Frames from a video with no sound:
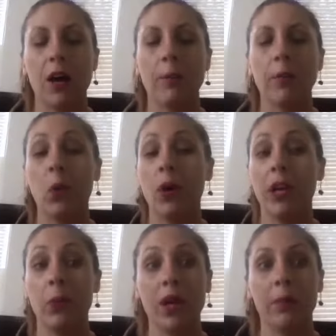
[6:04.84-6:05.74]
or you
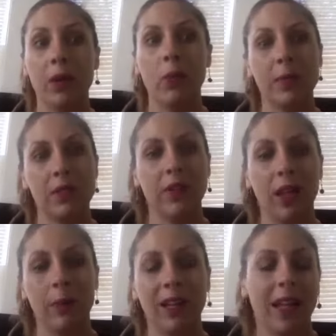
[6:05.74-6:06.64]
want to be a web
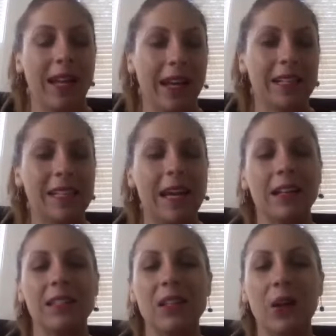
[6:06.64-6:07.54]
developer, like I
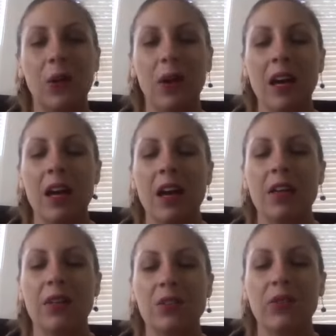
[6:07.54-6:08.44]
said. So
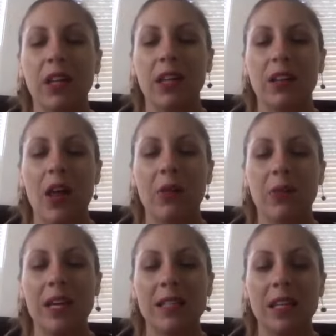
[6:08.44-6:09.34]
there's really a lot of
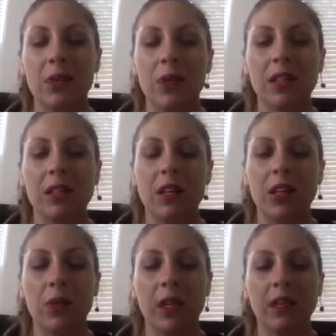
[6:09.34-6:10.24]
ways that you can
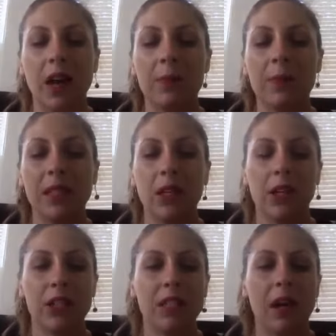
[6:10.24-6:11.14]
upskill
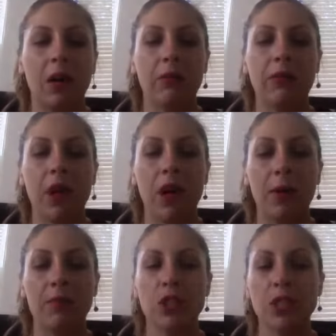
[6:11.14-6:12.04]
yourself
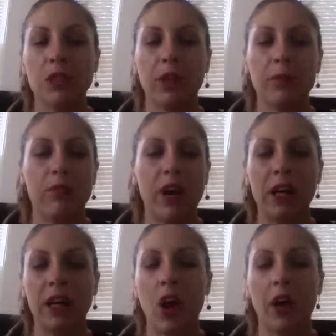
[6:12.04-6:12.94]
just from
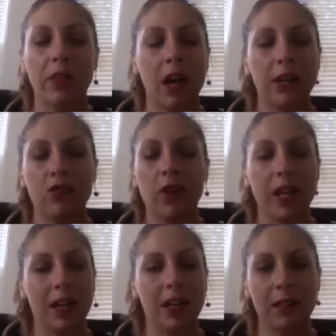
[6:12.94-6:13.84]
finding online
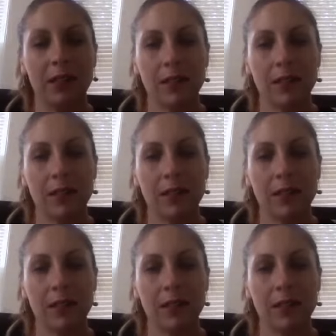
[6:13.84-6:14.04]
trainings.